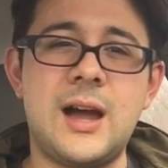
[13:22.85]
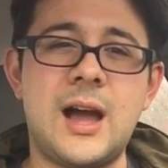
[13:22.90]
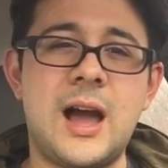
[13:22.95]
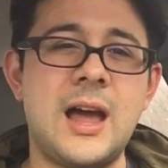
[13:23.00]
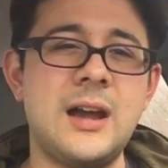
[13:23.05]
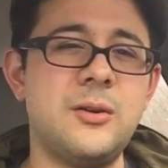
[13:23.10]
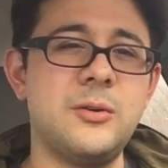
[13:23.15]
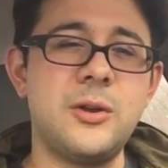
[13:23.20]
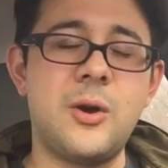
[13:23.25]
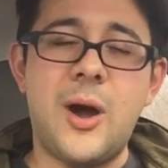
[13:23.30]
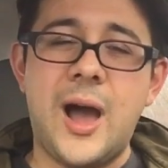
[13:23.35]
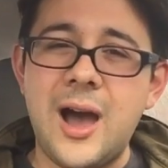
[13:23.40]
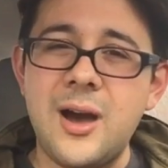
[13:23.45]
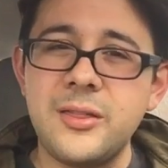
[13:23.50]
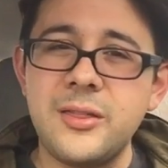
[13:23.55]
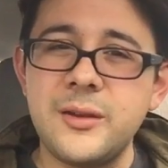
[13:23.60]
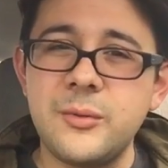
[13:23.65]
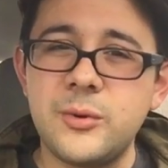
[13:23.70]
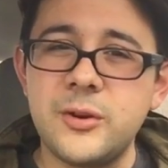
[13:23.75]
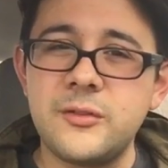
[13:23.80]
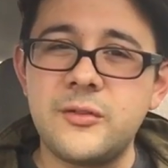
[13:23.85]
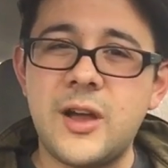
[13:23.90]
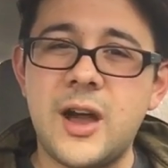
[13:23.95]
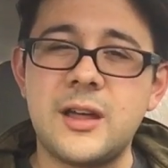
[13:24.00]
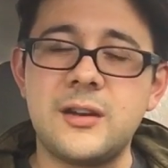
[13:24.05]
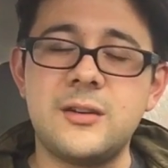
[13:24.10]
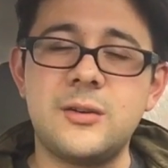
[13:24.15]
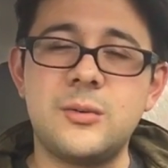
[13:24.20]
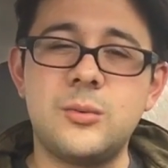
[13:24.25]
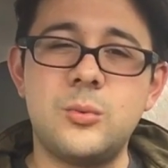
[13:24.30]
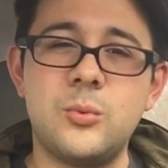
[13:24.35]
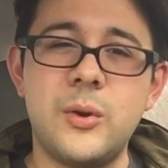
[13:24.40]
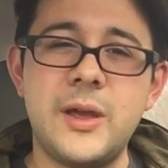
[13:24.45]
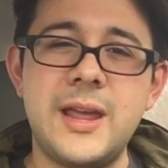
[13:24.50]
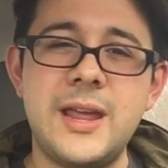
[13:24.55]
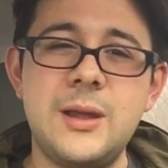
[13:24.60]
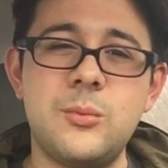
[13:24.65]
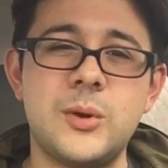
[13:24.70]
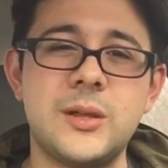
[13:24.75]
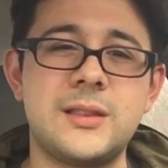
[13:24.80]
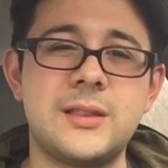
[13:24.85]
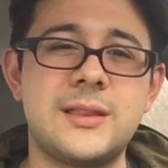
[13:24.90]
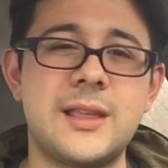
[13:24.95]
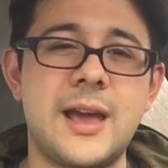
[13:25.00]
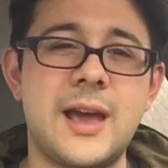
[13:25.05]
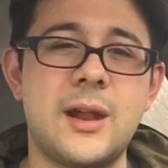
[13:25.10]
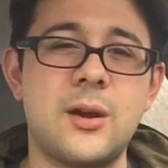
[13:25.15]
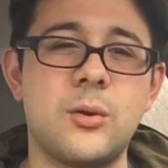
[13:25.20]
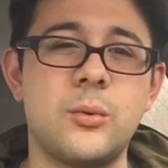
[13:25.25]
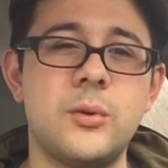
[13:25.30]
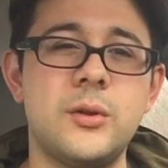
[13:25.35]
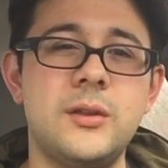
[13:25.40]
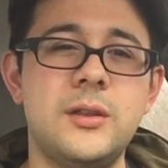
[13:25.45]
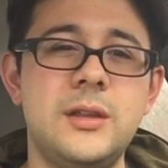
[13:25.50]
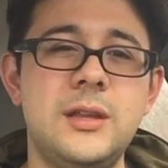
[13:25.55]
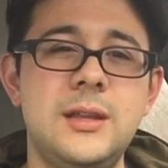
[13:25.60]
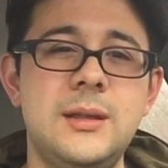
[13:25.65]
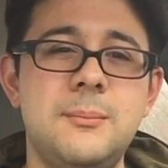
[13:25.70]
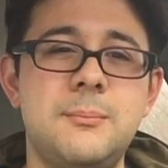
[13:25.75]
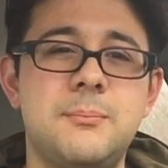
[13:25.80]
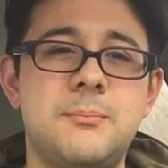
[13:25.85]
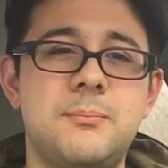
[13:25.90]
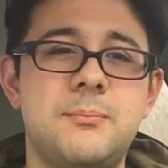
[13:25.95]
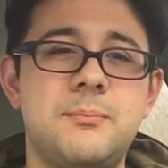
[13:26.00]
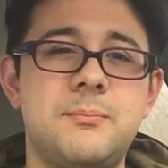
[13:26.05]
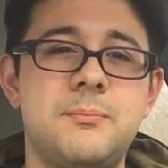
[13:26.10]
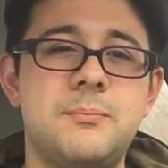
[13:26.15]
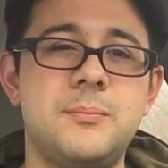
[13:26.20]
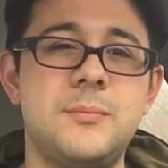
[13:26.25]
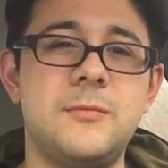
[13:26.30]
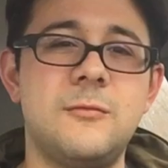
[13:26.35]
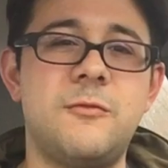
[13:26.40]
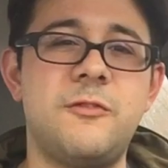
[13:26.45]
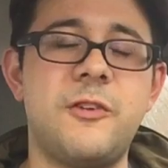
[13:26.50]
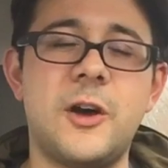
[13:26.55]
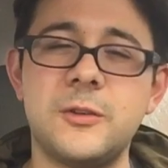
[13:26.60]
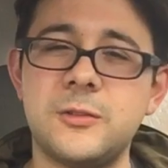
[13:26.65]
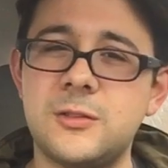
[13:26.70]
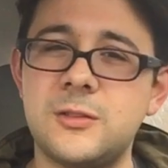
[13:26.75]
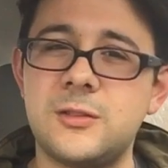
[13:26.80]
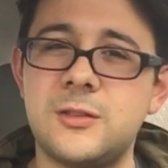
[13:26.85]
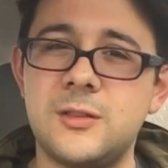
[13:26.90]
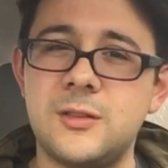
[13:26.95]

I don't know how they would have gotten away with that or really felt